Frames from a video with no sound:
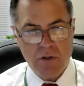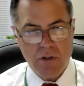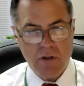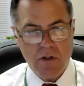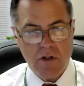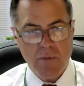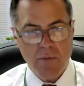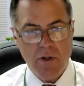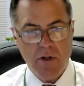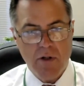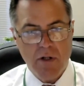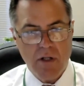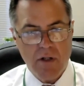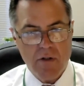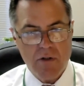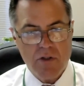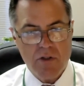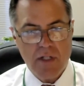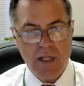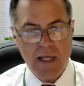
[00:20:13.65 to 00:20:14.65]
that the community
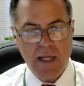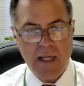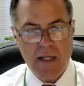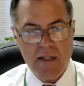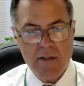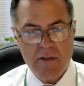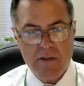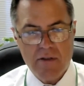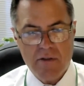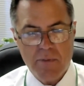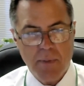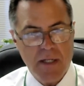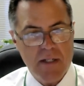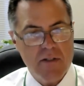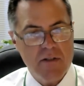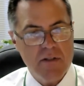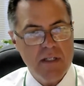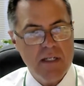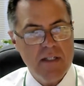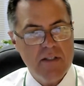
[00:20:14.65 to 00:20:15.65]
understands
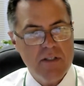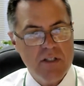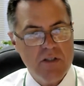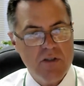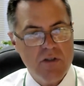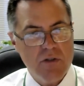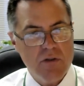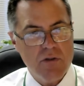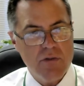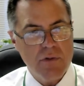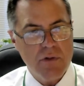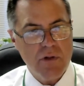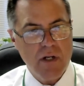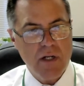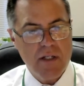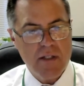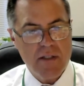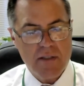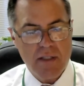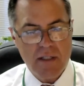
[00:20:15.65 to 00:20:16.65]
space needs issues for
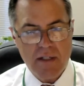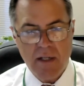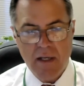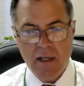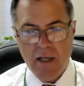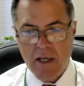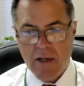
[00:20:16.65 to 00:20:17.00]
us that